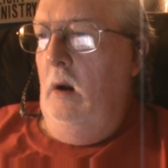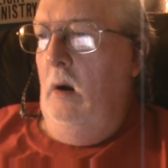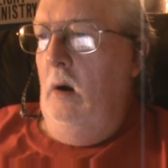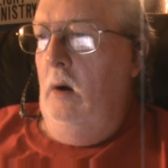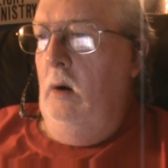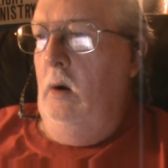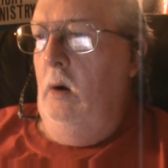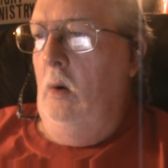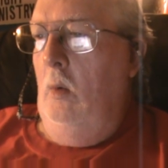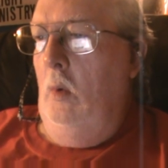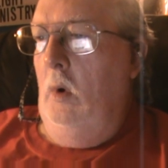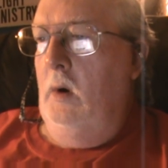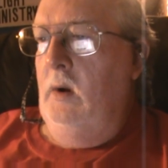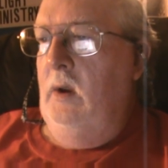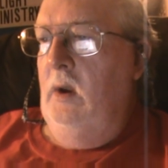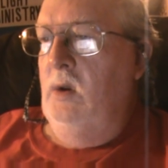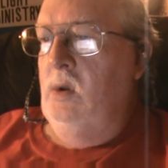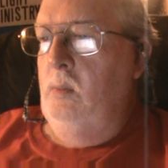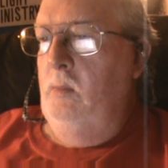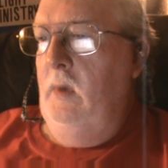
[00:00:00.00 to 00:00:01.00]
You know what
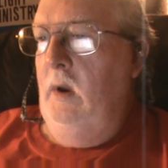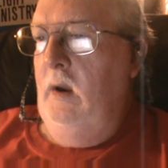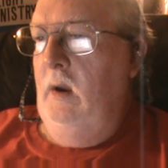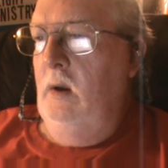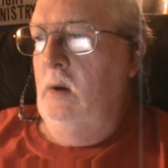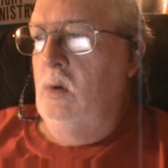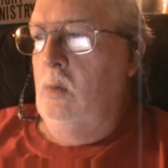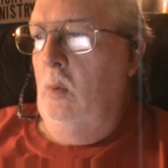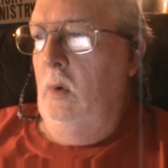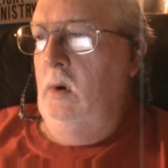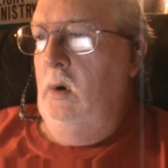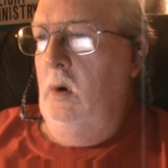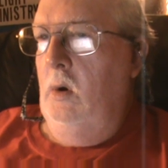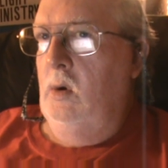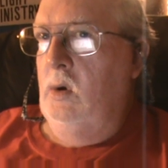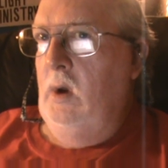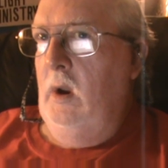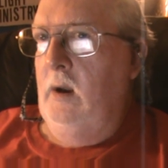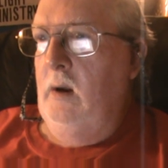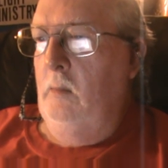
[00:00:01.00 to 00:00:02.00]
gets me is when you're
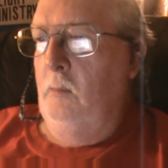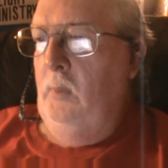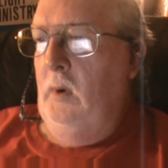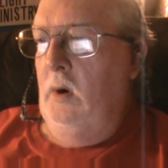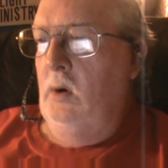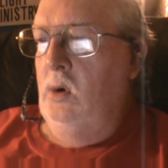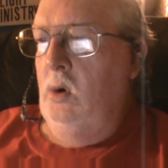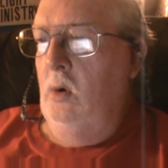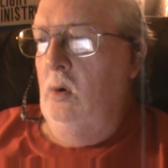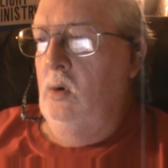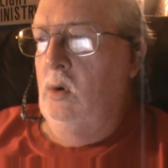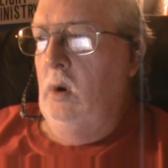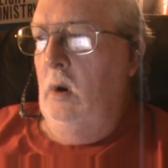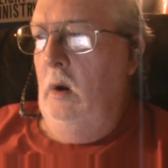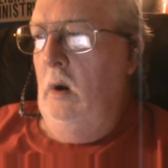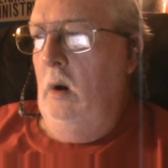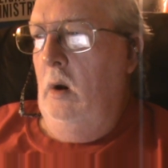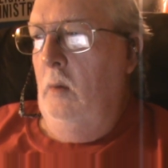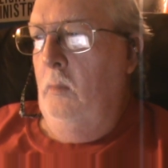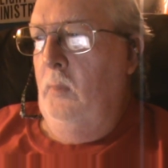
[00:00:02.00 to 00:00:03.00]
taking pictures
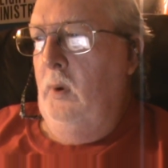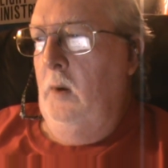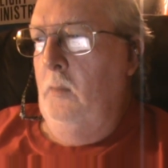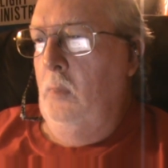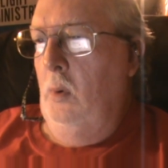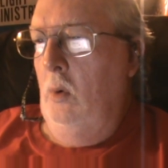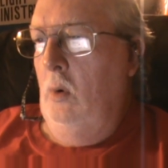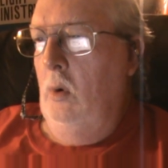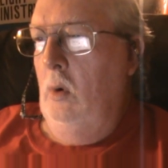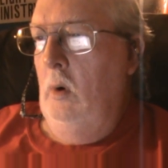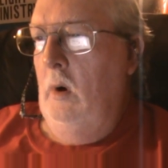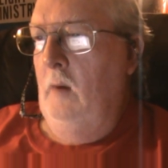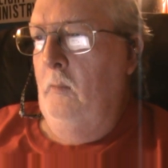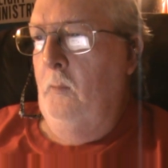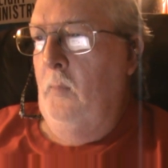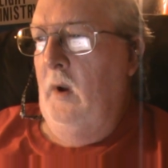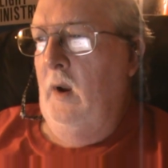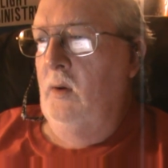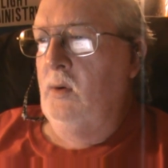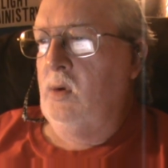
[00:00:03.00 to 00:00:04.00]
of people who have
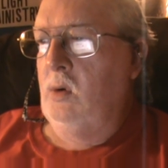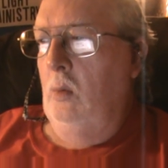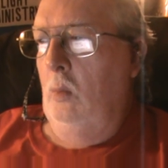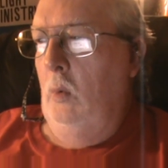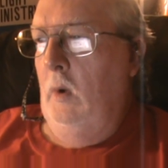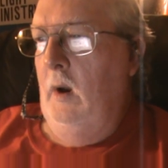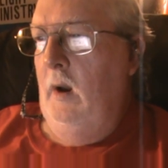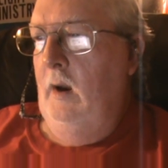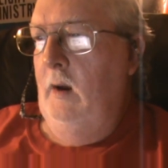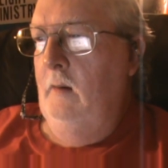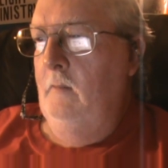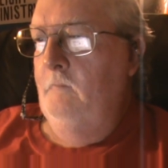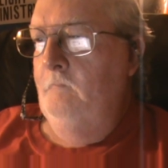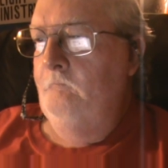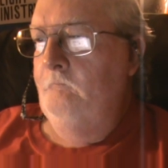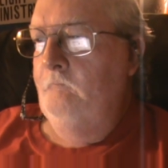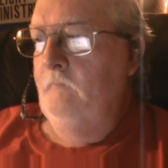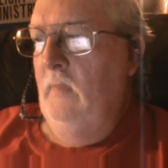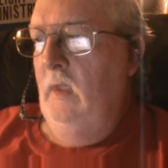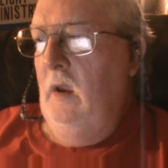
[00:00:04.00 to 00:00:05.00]
passed away
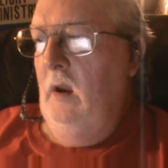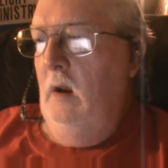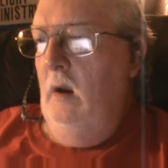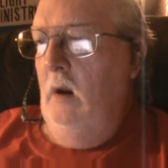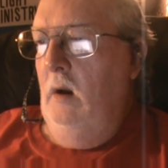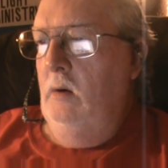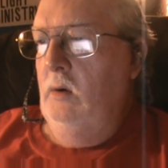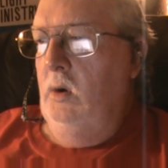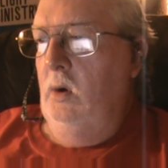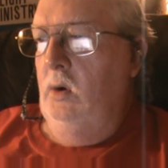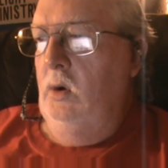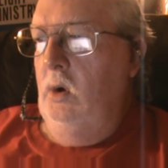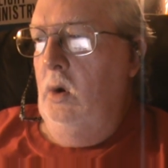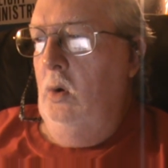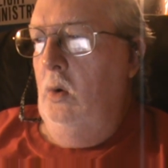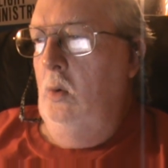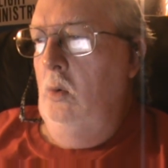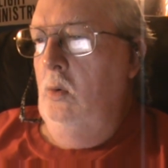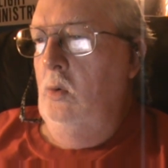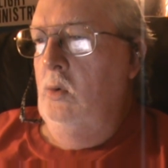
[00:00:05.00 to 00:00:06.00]
to
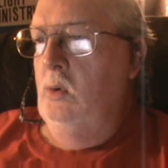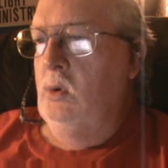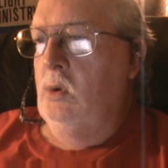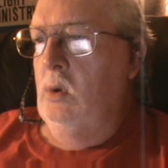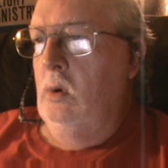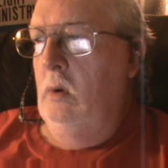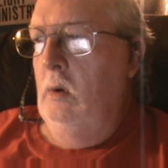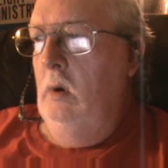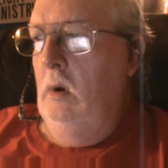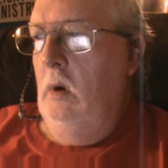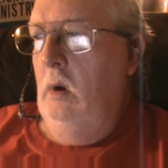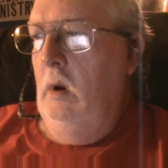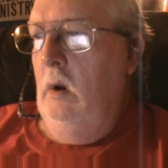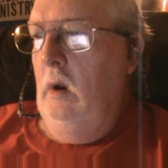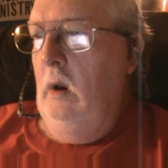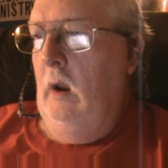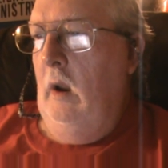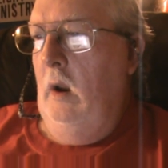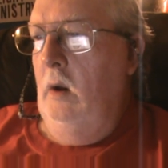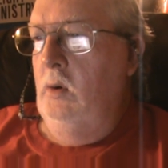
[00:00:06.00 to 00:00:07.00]
use
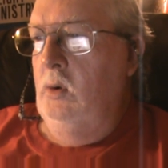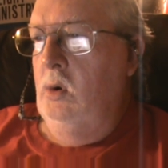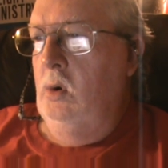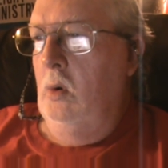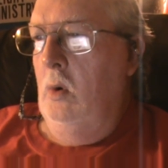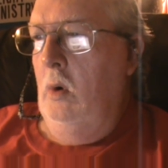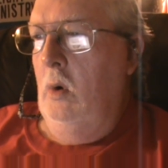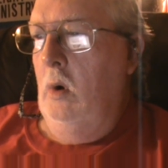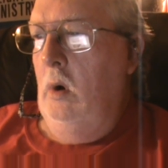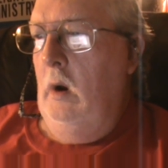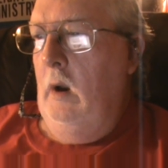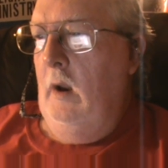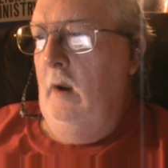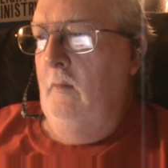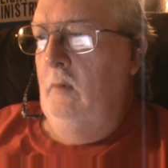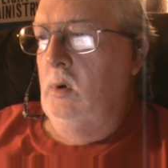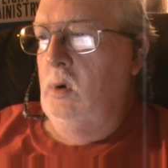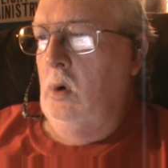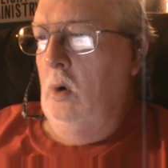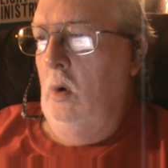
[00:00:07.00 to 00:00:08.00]
as your
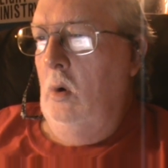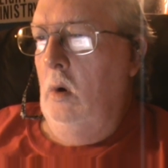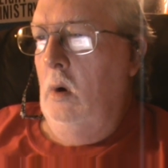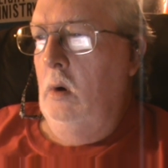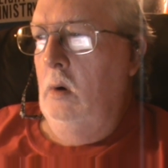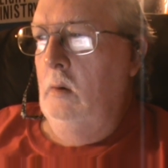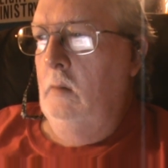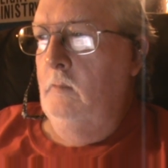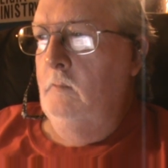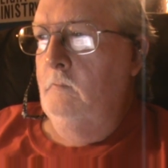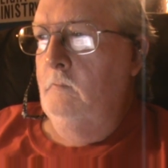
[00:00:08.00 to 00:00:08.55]
avatar.